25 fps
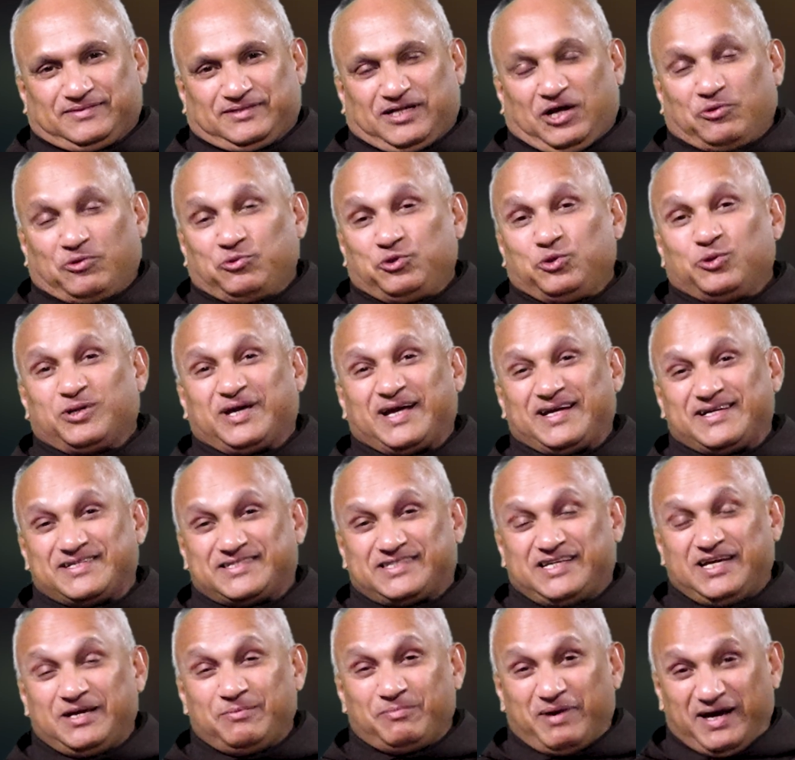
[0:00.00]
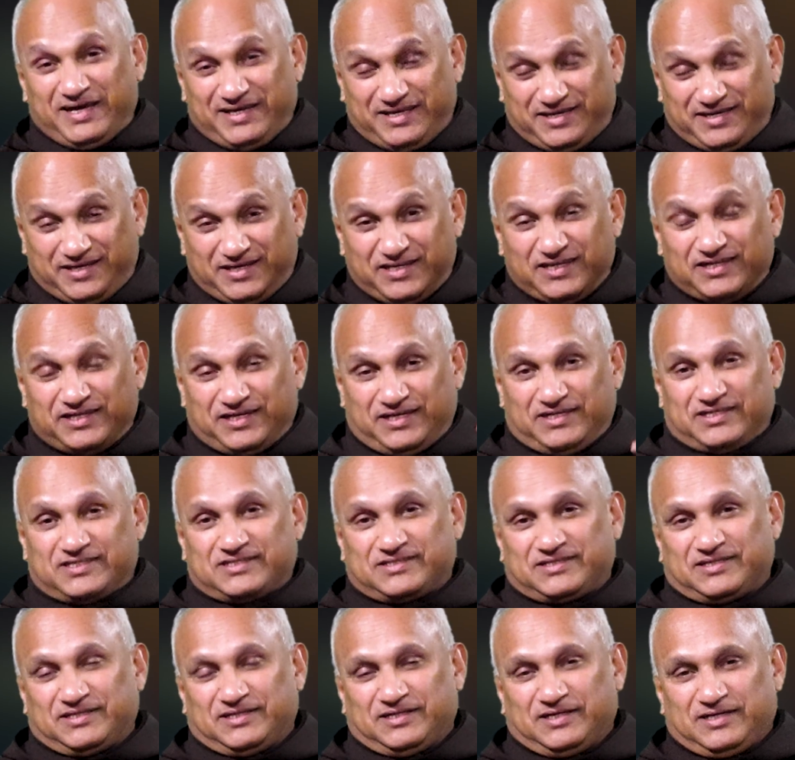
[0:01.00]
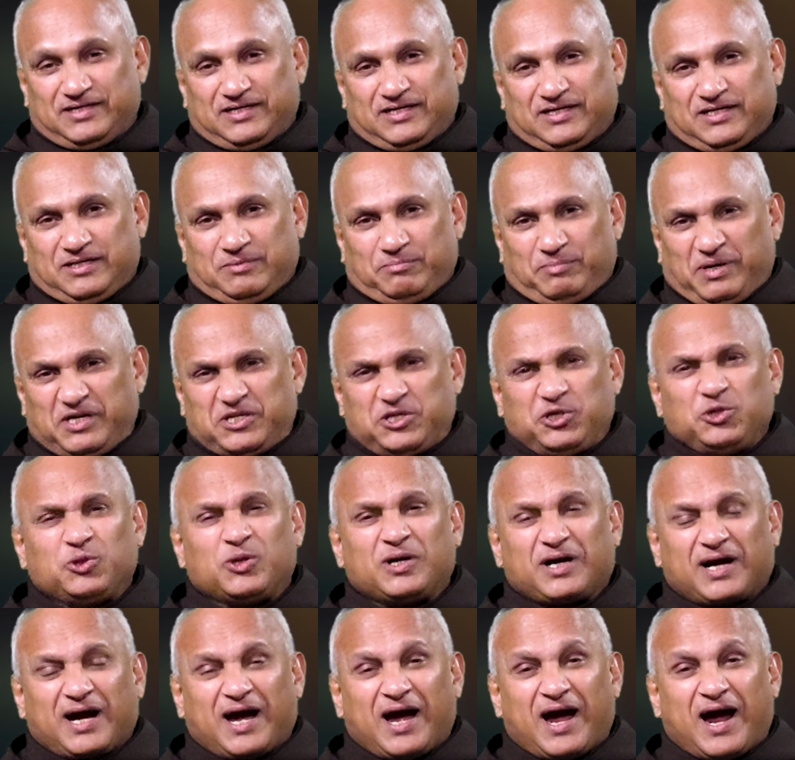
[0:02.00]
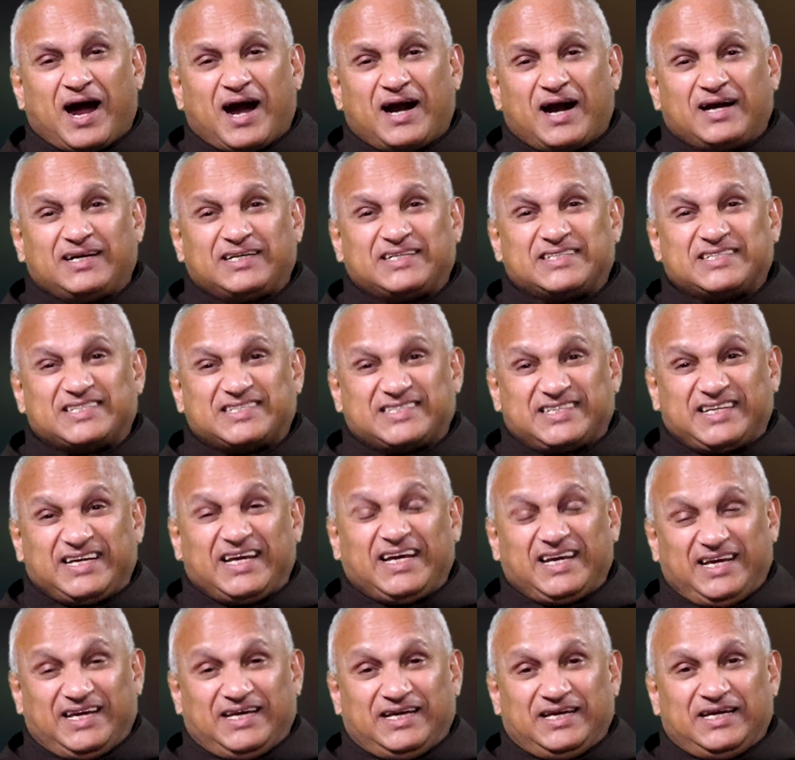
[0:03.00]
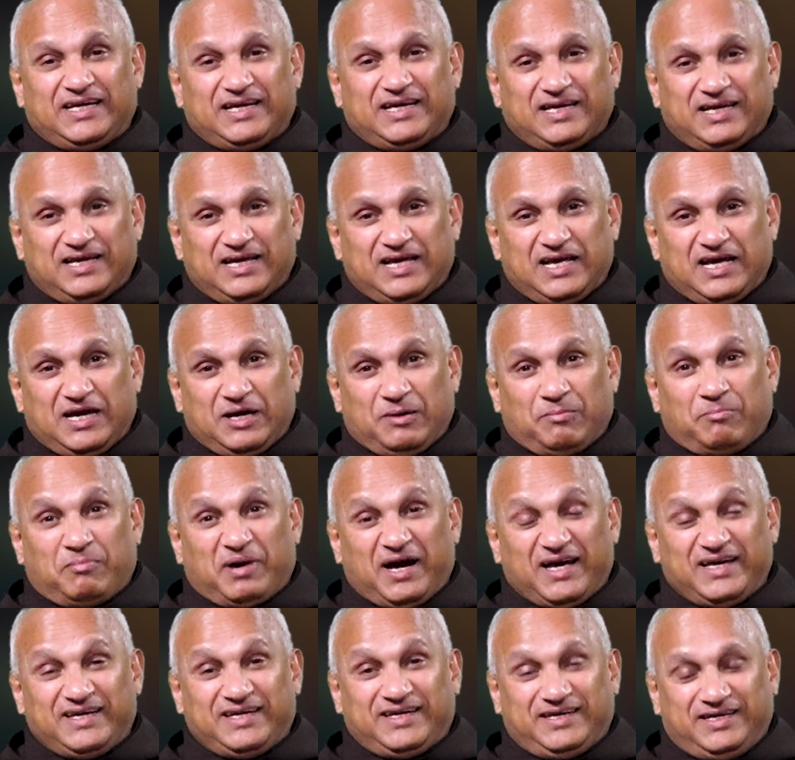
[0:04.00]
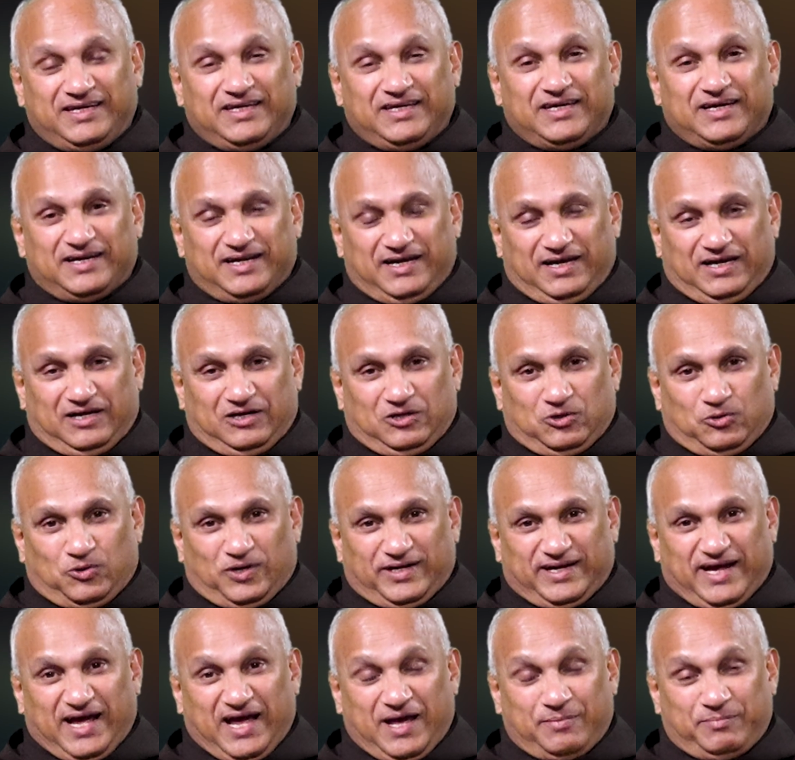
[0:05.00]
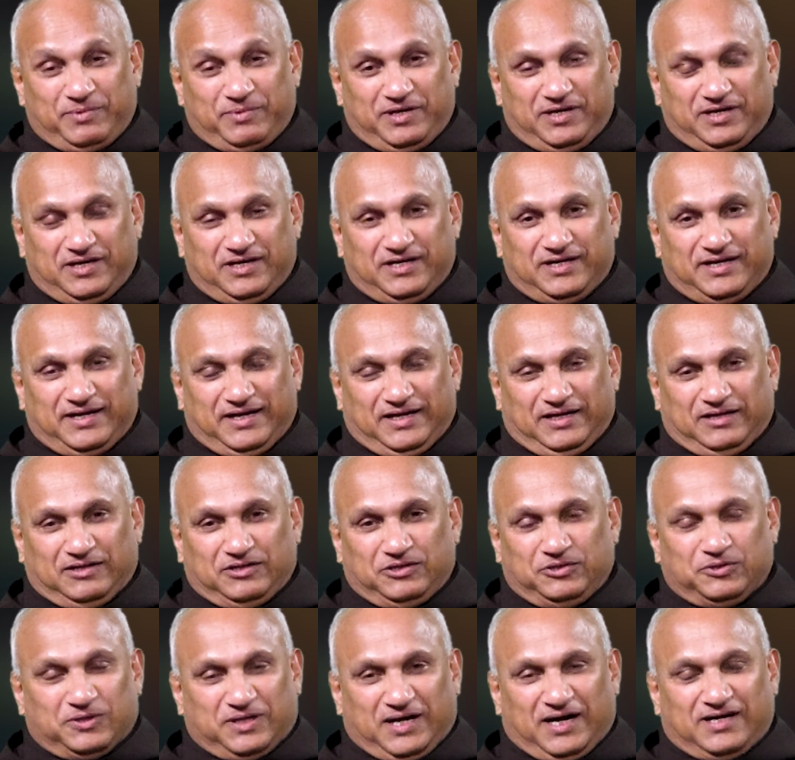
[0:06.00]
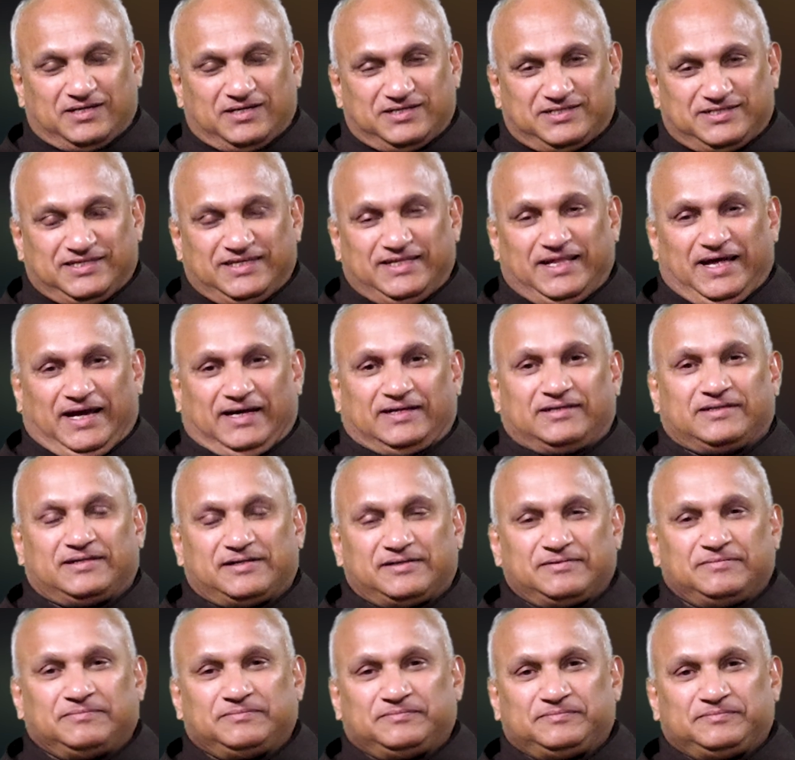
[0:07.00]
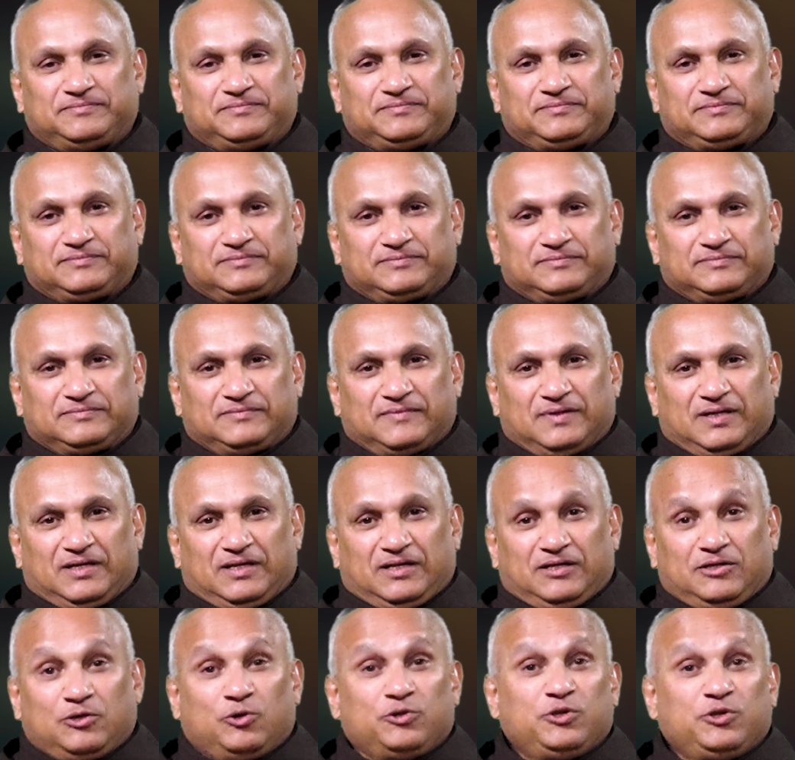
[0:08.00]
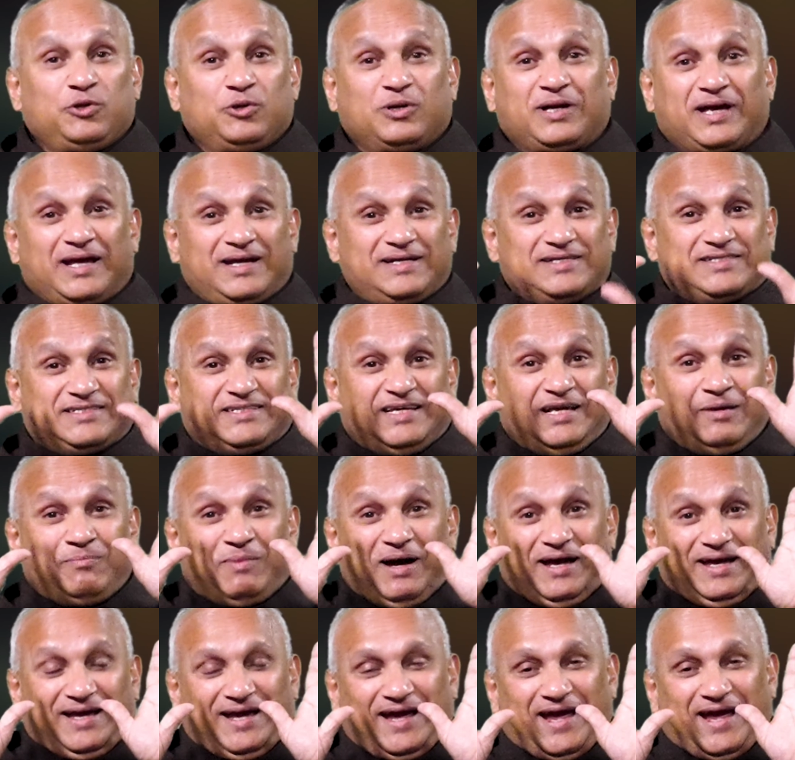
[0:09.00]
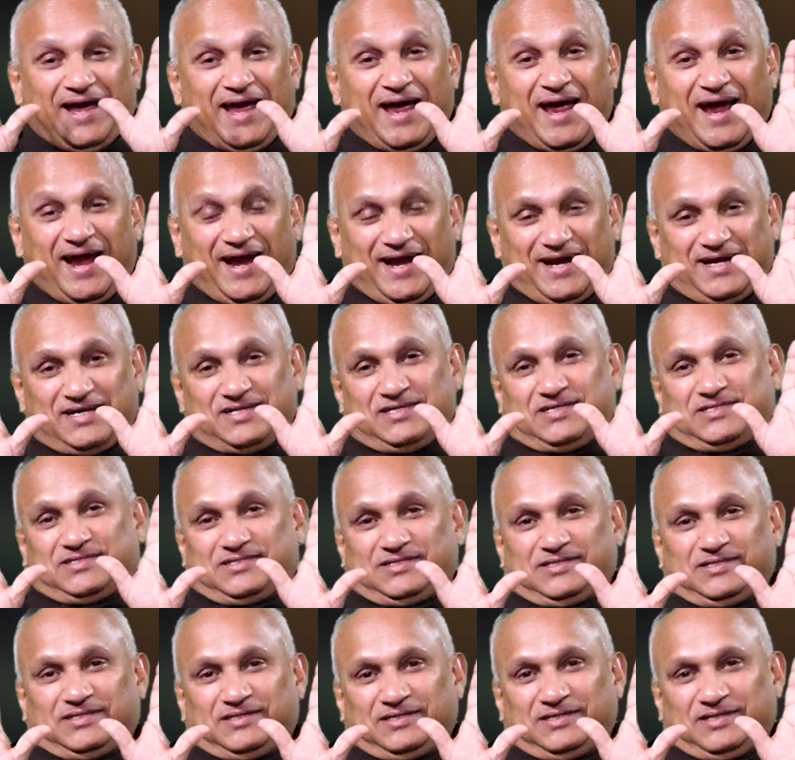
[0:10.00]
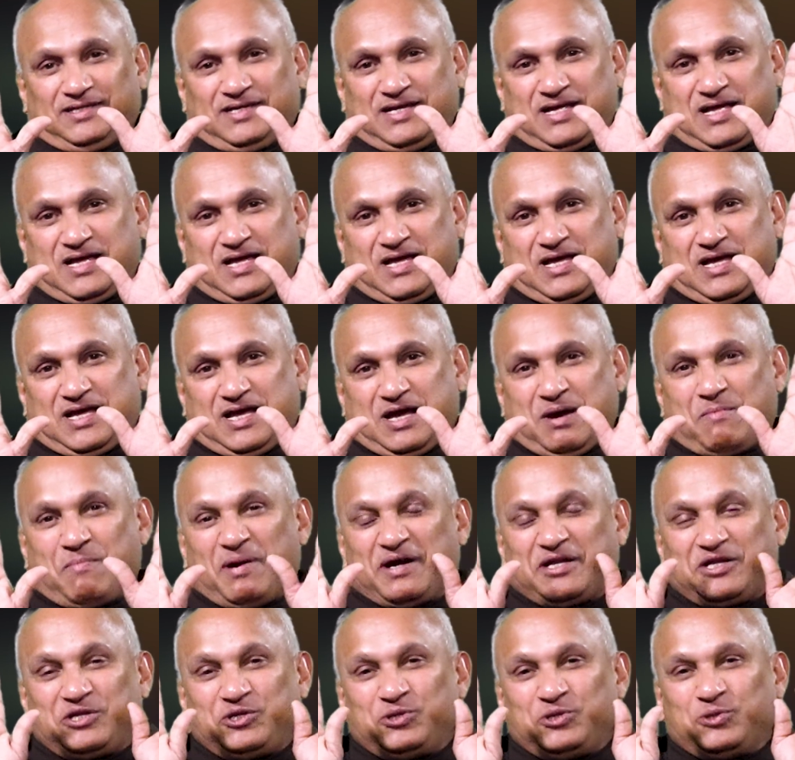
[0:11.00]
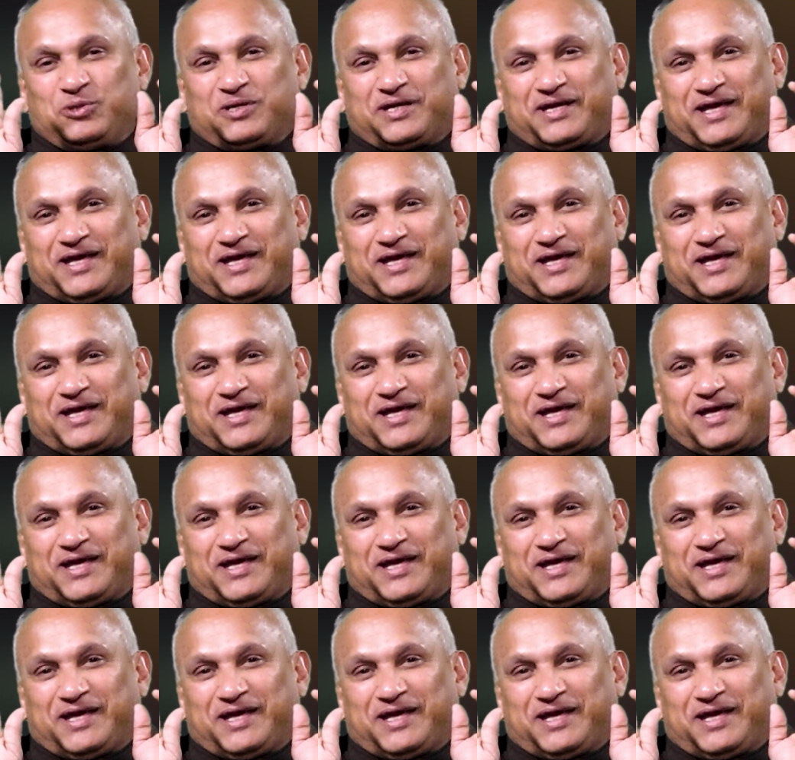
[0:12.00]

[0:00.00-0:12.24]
Now you can see my ears, but you can't see my hearing, what I am hearing. You can't see that. You can see my hands, but you